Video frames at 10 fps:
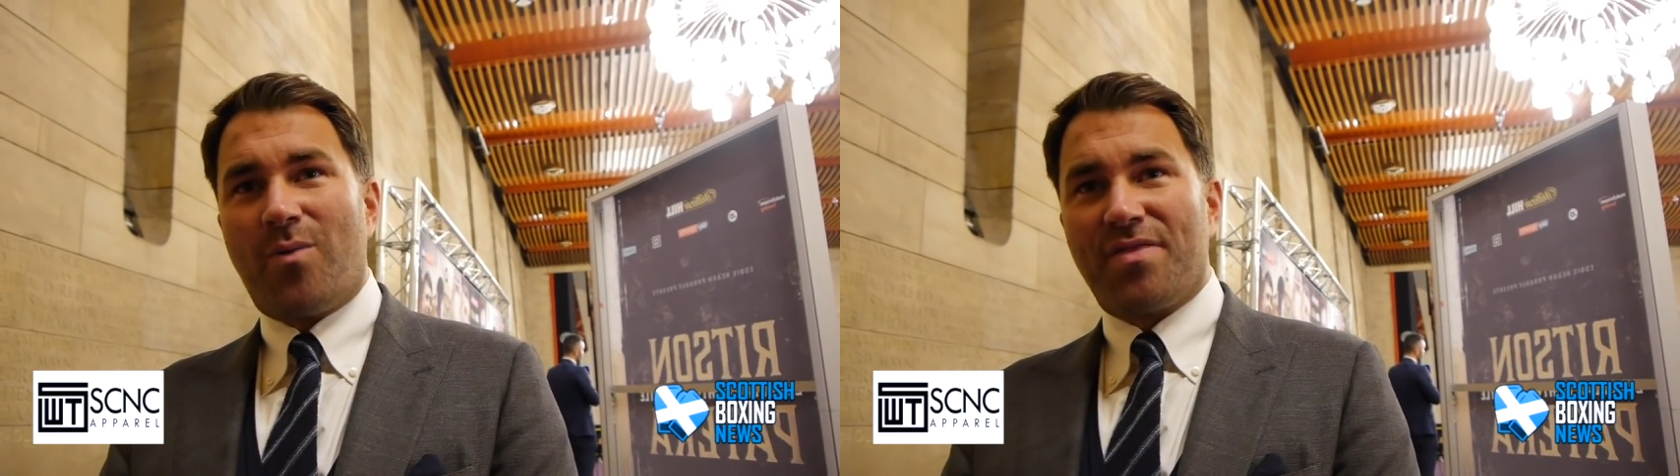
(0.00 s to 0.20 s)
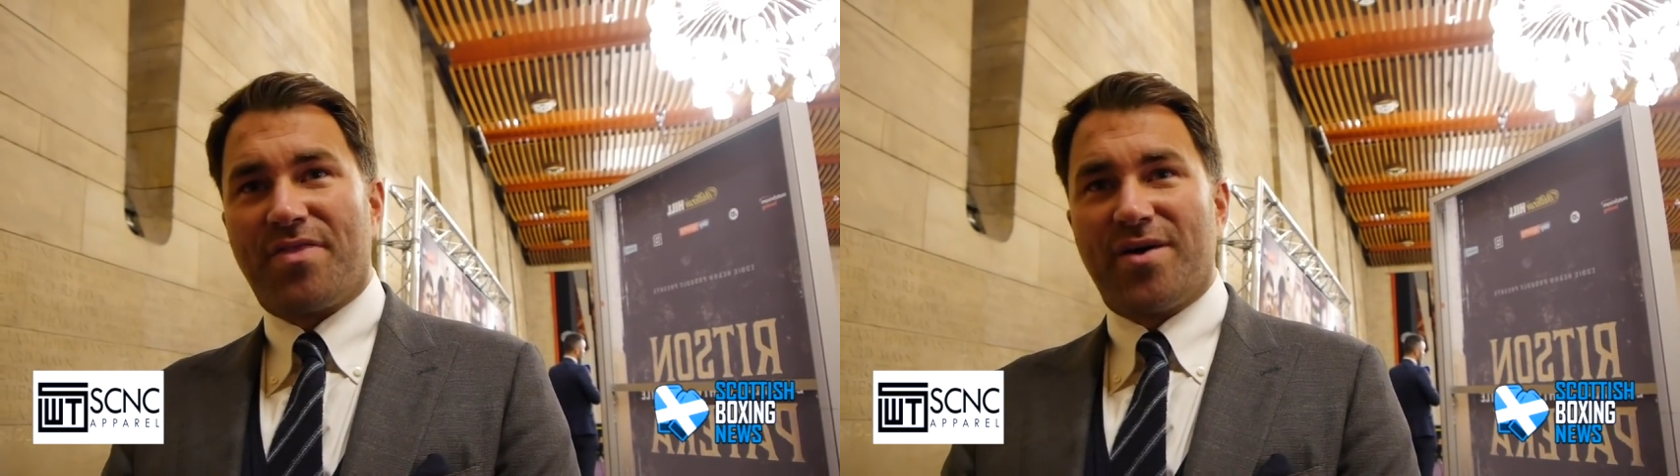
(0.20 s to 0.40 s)
at
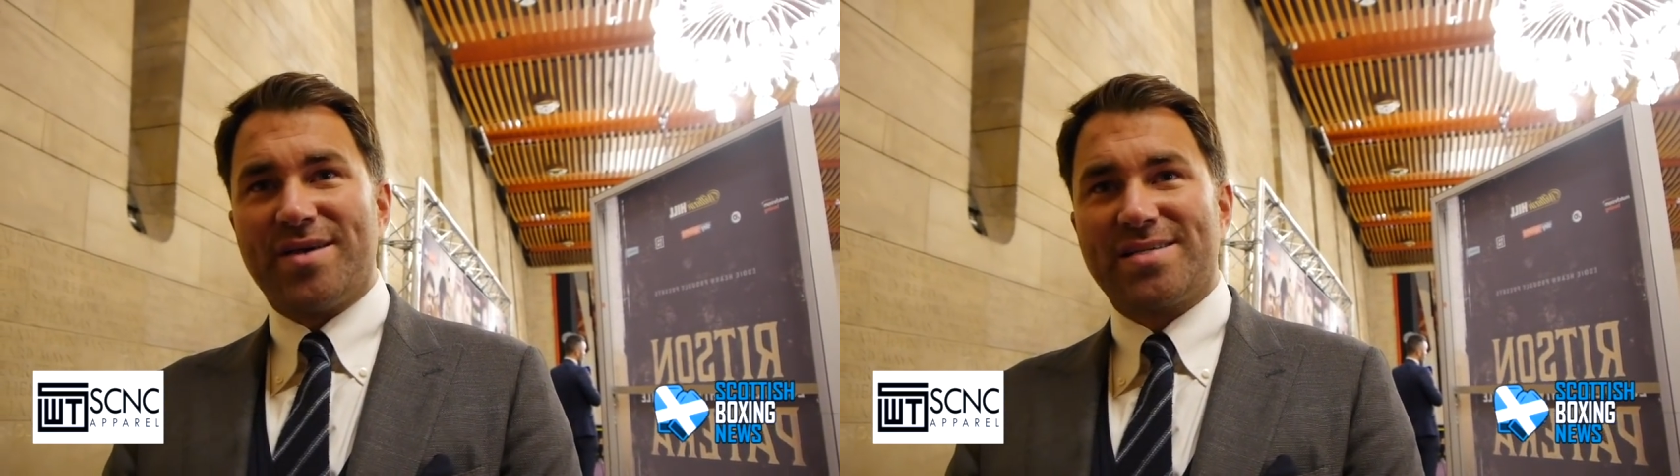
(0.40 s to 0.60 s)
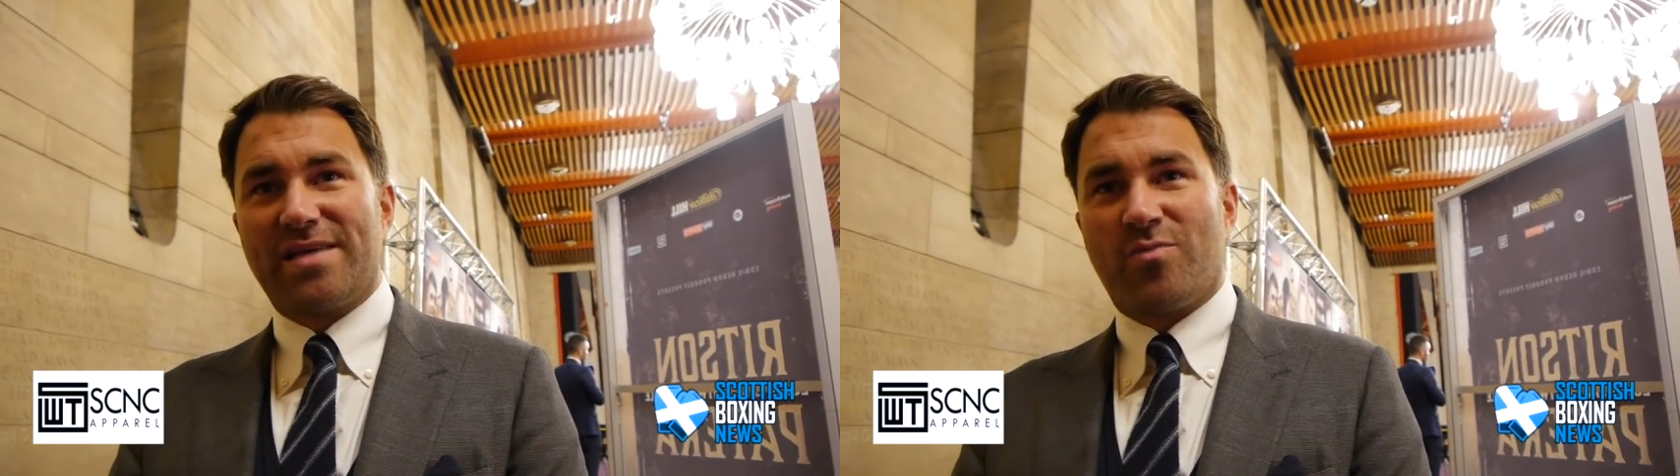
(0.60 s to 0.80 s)

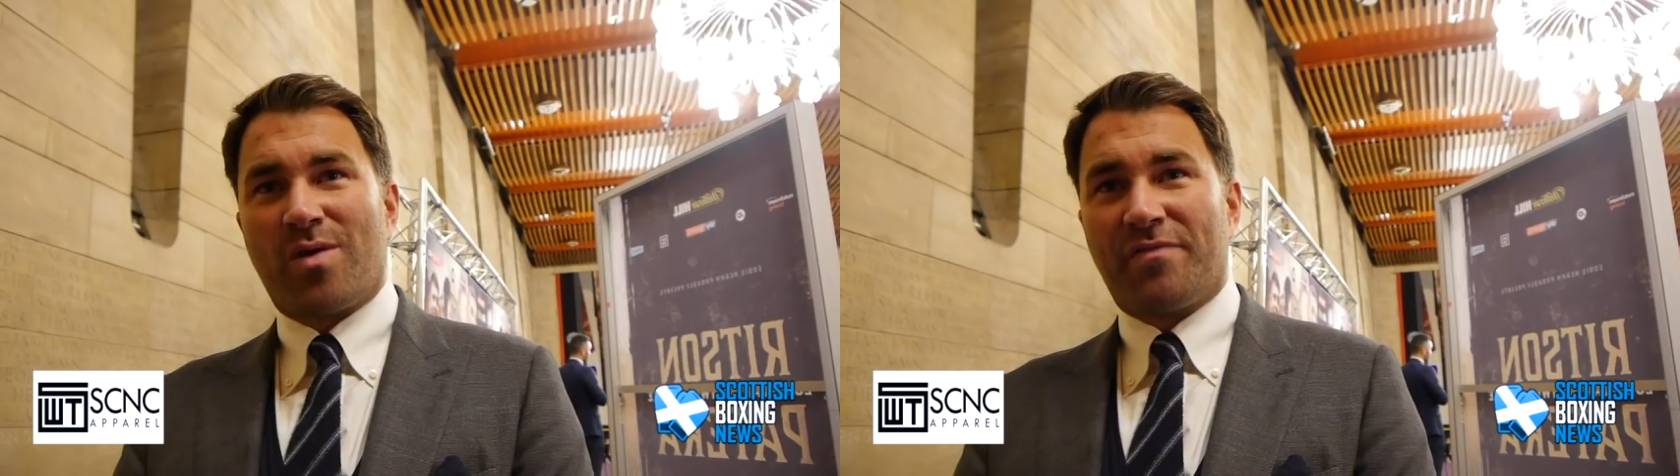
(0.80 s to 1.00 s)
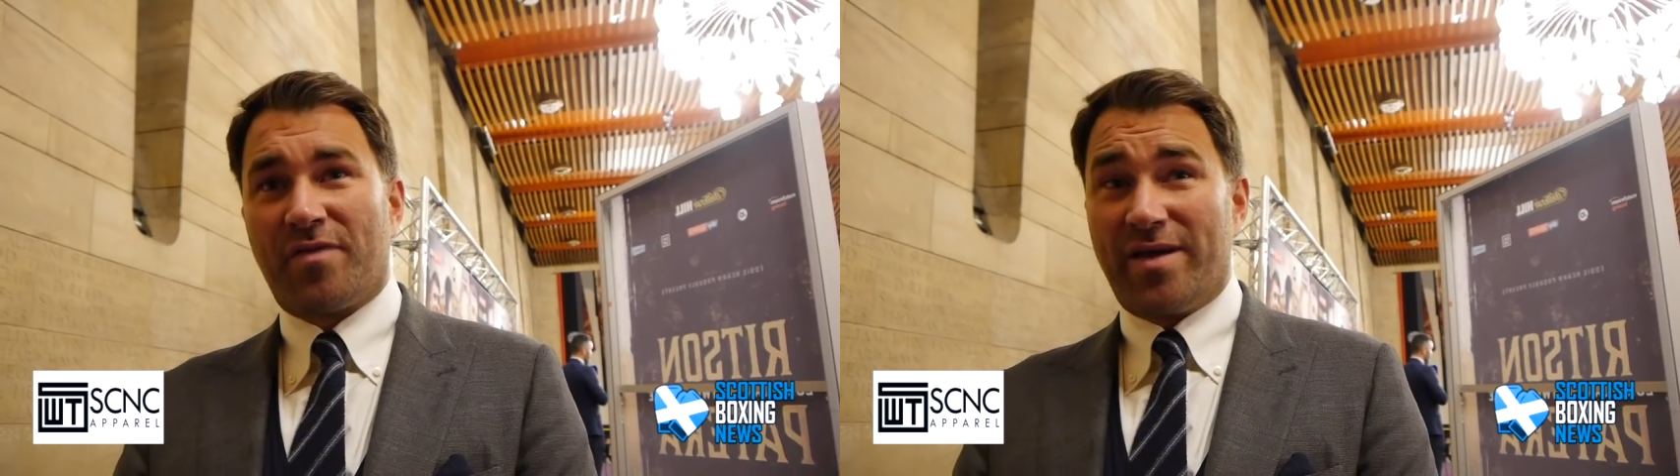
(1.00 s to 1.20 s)
137,
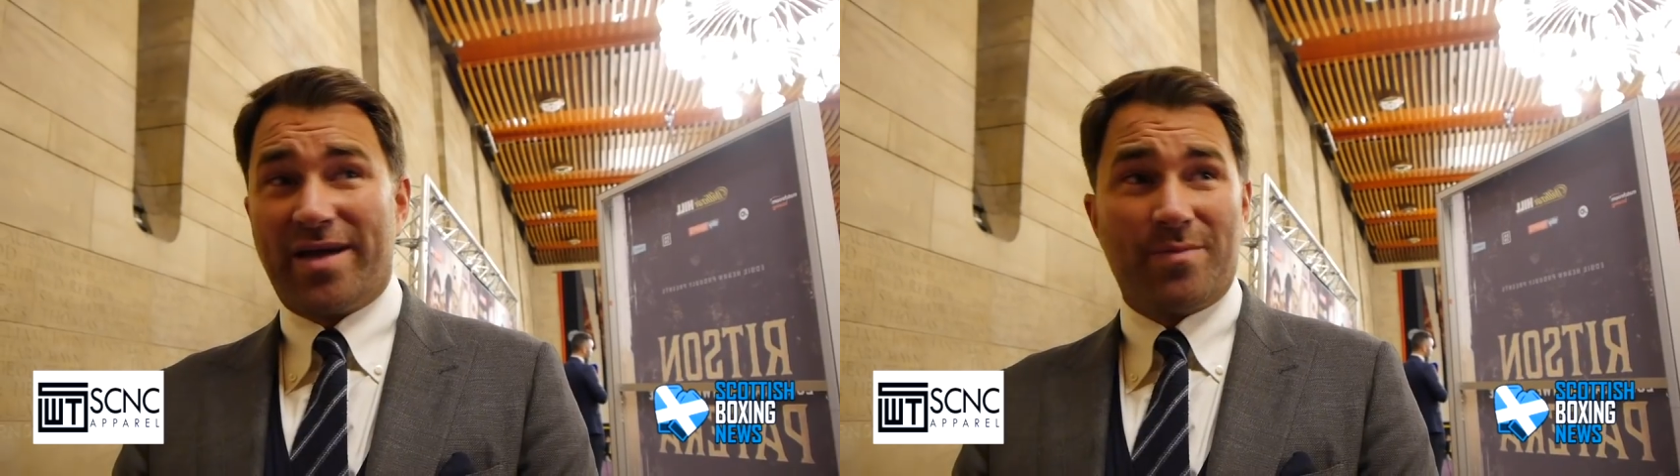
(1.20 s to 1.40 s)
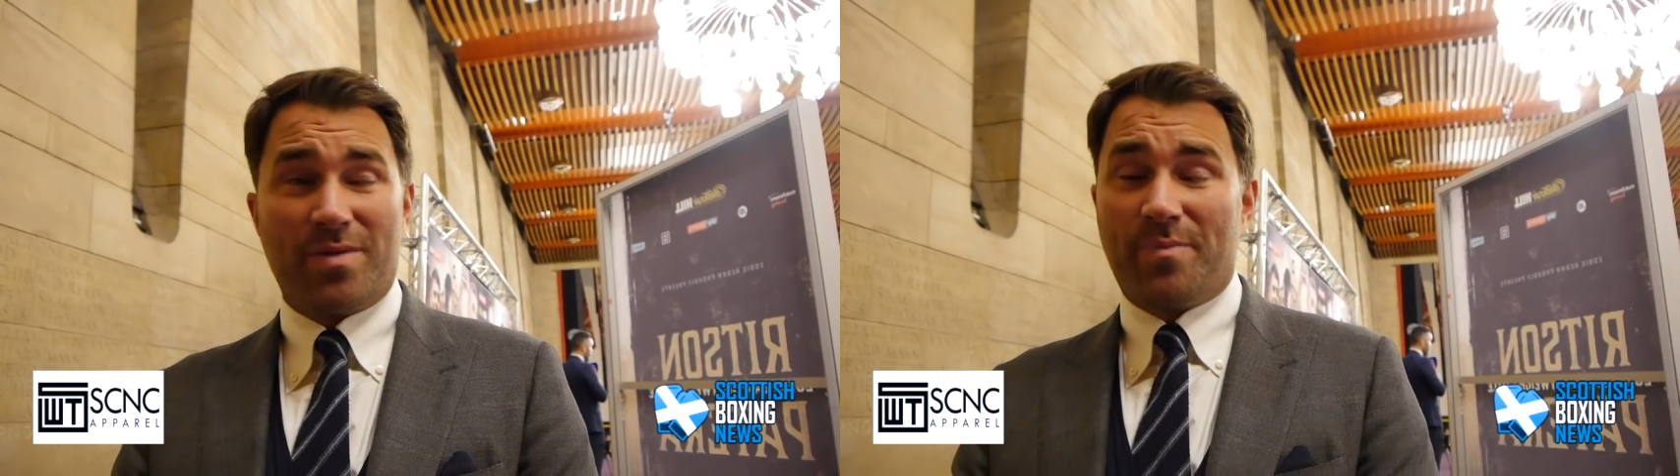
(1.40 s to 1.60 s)
138.